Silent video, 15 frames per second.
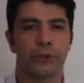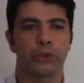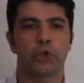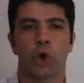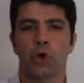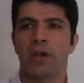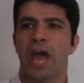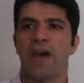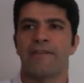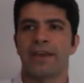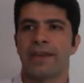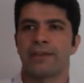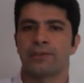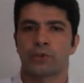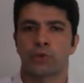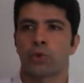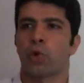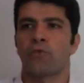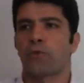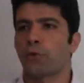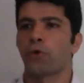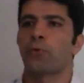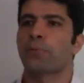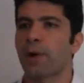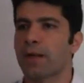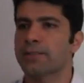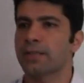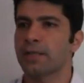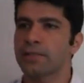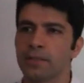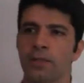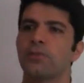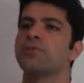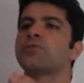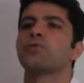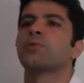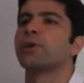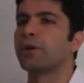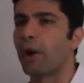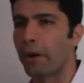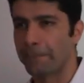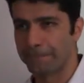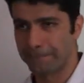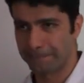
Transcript: you don't have a store for your process, this is where you go.